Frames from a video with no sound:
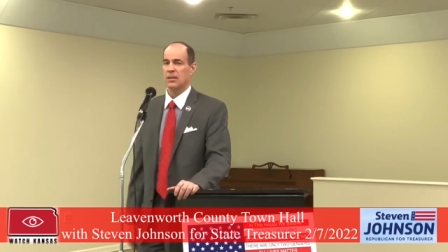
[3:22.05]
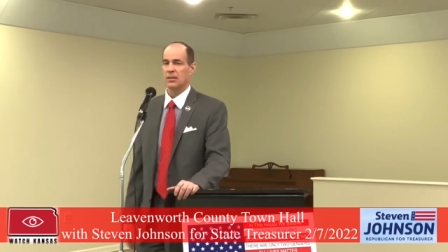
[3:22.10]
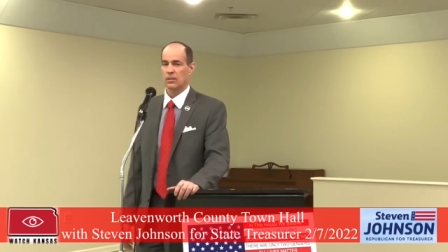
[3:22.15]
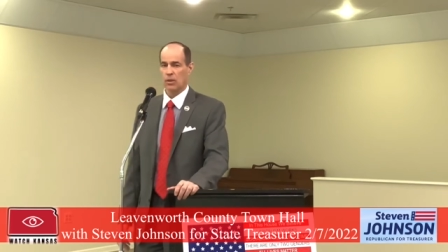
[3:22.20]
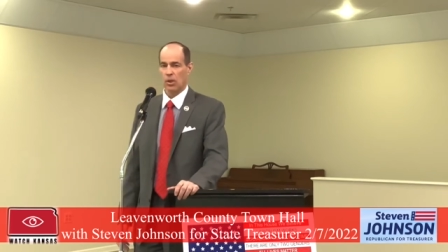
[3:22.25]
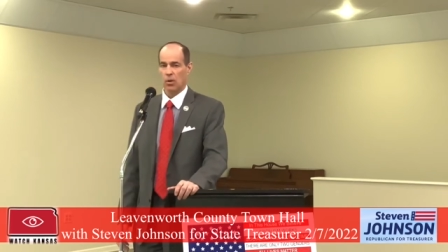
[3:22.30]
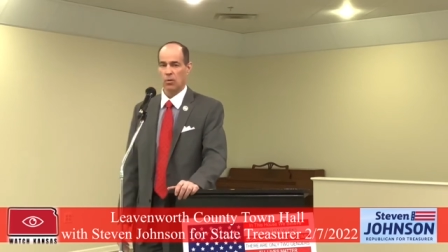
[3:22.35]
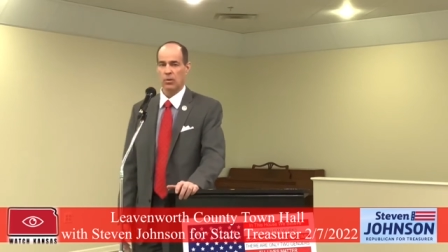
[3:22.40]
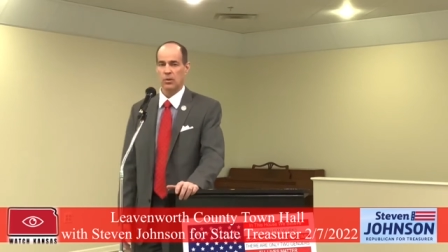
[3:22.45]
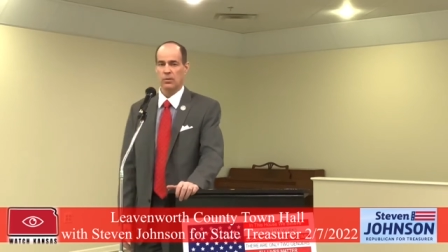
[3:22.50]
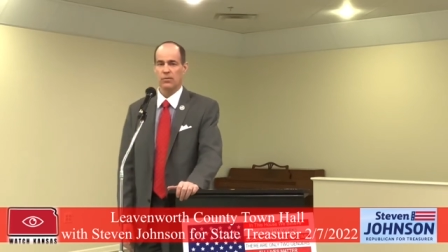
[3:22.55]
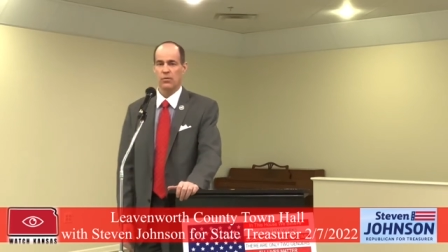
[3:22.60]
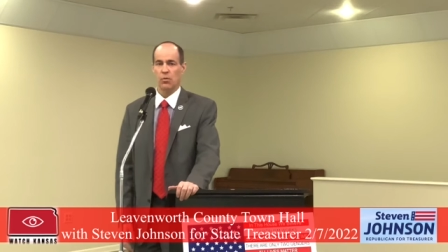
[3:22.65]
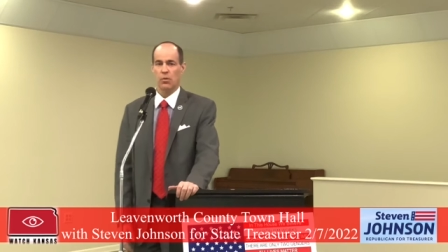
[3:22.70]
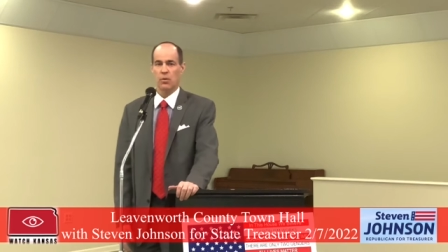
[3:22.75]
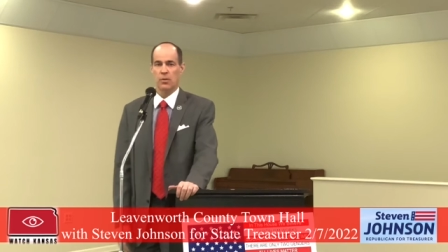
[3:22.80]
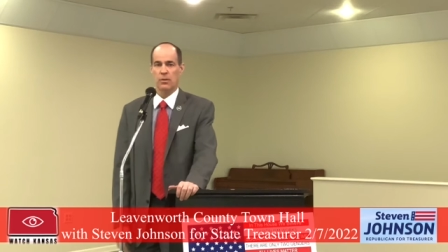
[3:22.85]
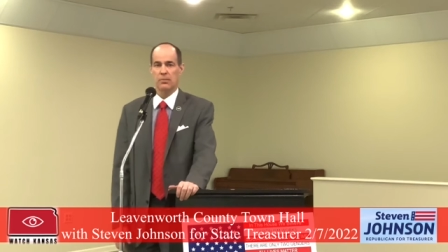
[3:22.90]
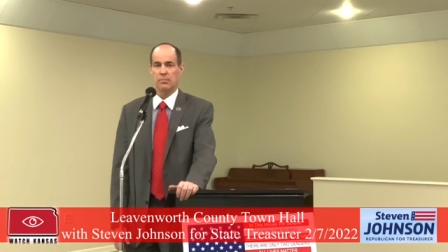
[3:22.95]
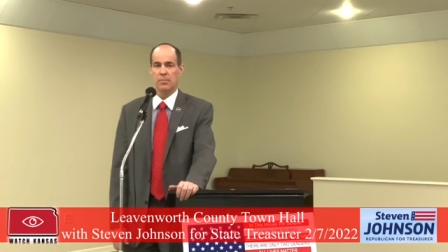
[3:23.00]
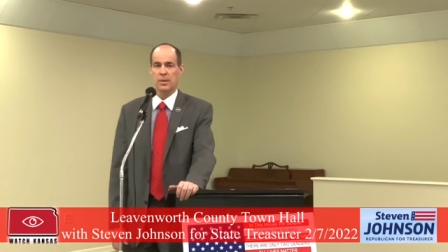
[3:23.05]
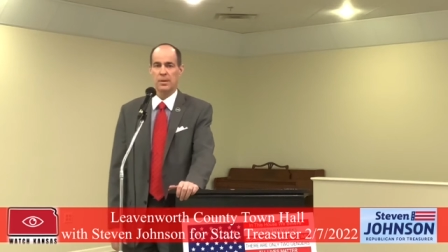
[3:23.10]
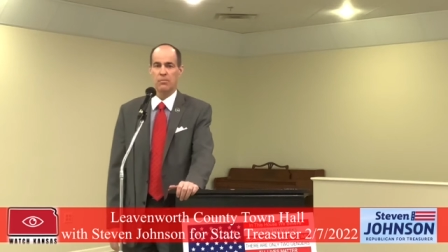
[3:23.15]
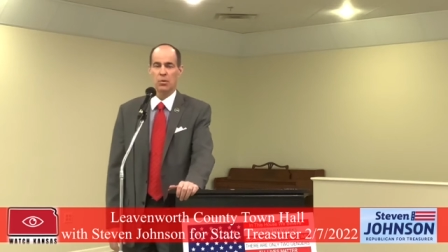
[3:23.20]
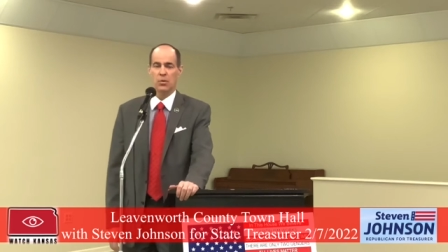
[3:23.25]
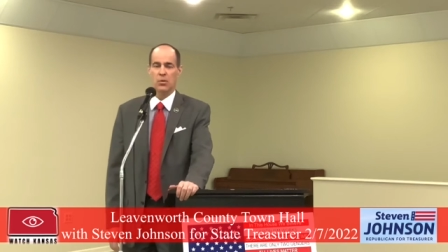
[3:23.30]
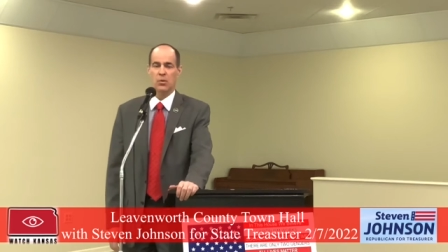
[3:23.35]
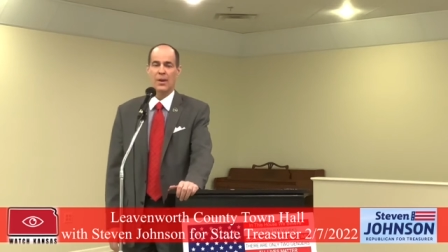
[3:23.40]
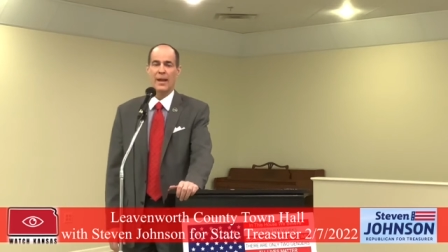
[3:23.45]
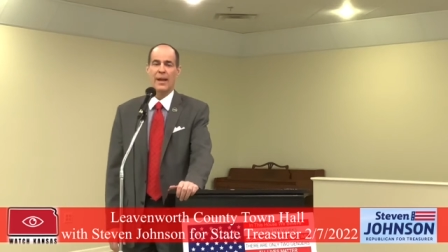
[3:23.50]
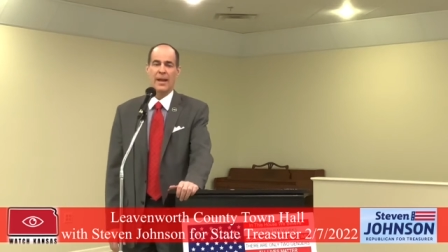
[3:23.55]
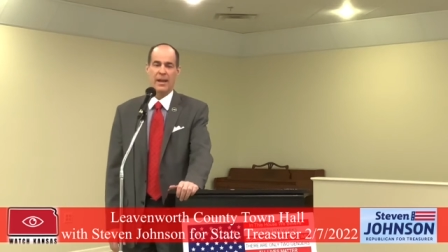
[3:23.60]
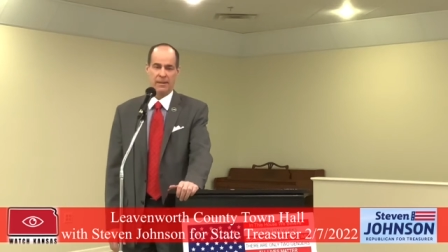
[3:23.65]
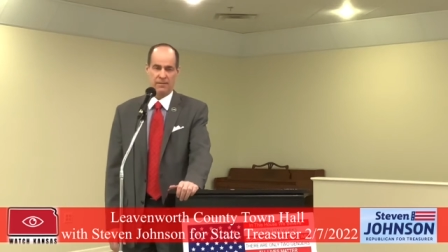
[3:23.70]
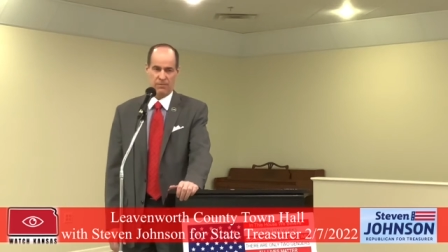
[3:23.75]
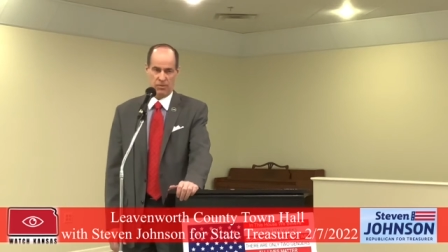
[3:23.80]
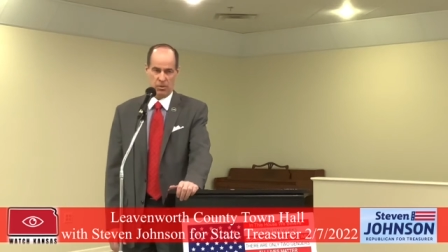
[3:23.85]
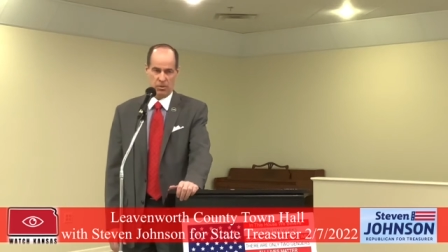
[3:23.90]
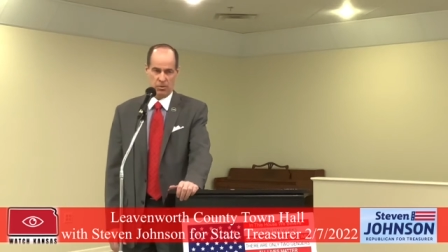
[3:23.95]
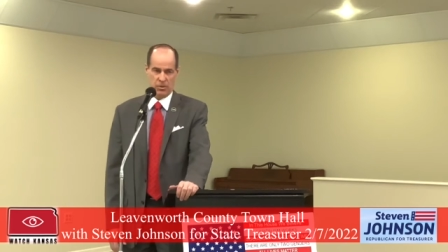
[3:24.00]
lowered for the people who
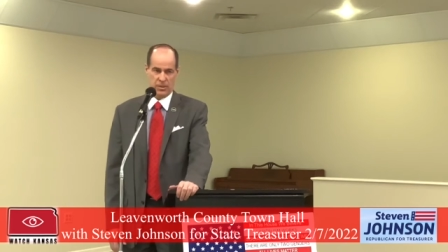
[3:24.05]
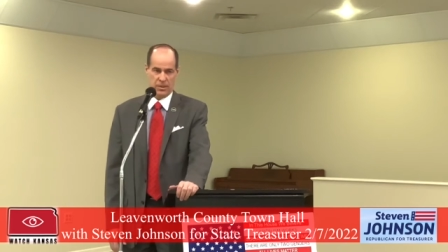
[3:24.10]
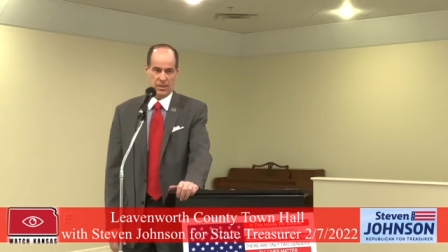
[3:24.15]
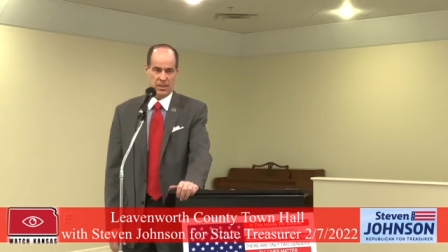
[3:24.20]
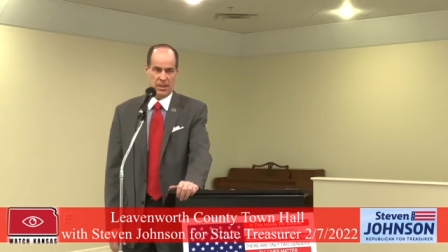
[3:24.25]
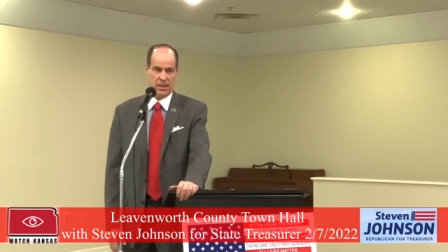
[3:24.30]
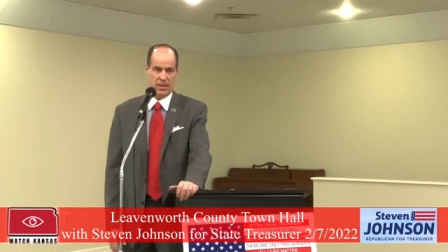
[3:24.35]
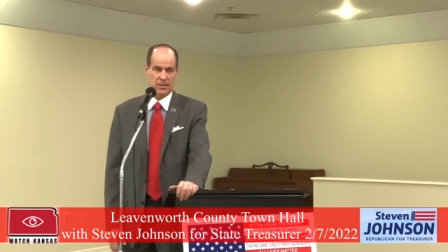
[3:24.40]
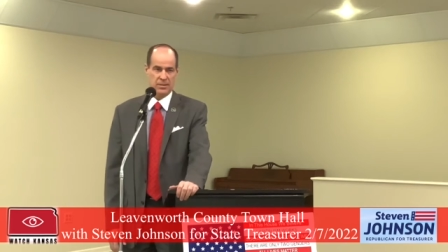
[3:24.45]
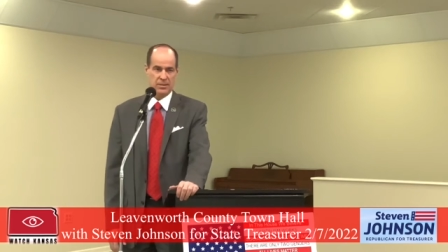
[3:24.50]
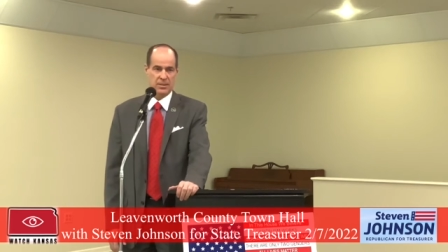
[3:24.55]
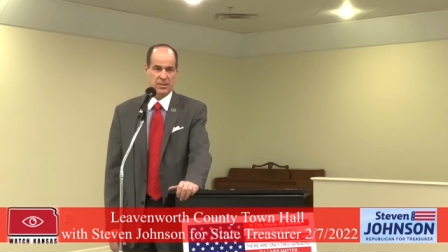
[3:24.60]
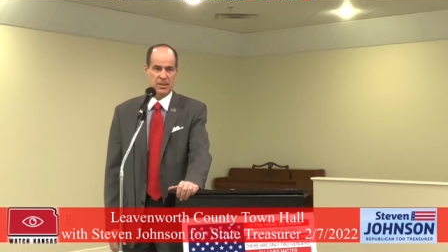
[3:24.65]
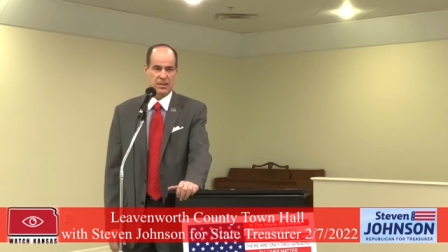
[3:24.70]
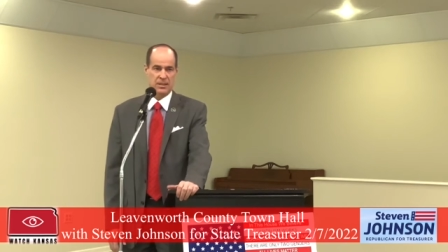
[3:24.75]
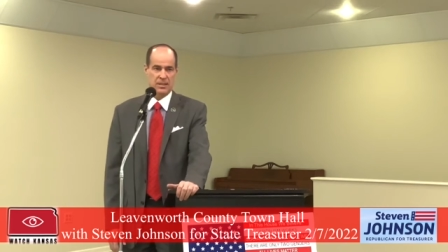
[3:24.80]
have those accounts